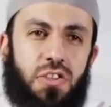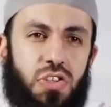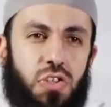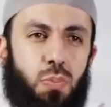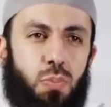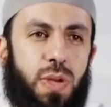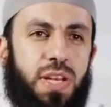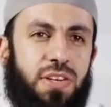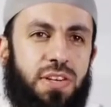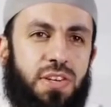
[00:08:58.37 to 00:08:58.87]
the
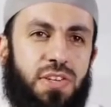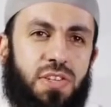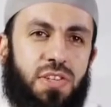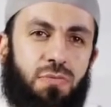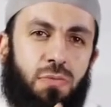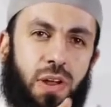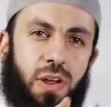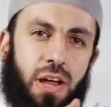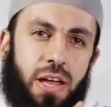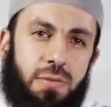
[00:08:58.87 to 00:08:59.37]

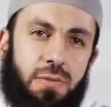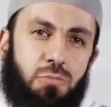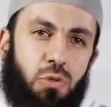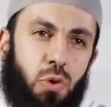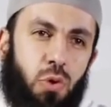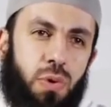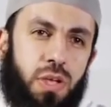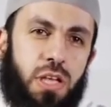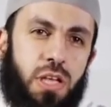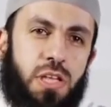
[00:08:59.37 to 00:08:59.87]
sweetness of what I
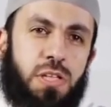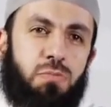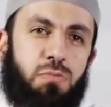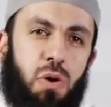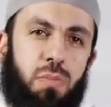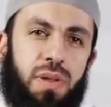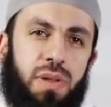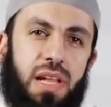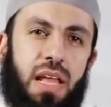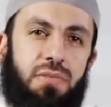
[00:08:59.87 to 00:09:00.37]
am doing is
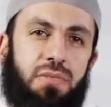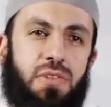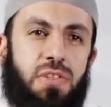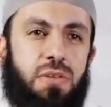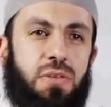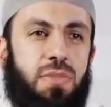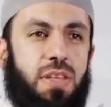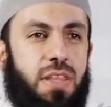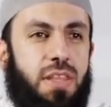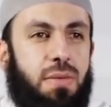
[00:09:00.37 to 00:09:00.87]
more
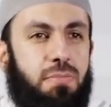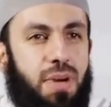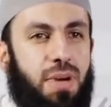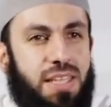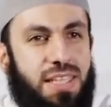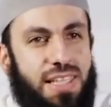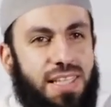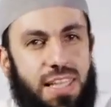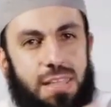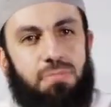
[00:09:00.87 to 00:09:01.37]
beloved to me
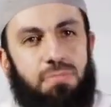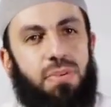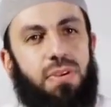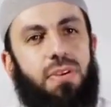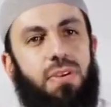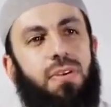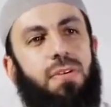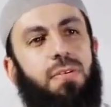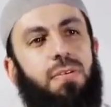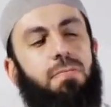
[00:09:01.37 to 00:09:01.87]
than my sleep.
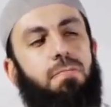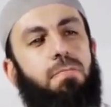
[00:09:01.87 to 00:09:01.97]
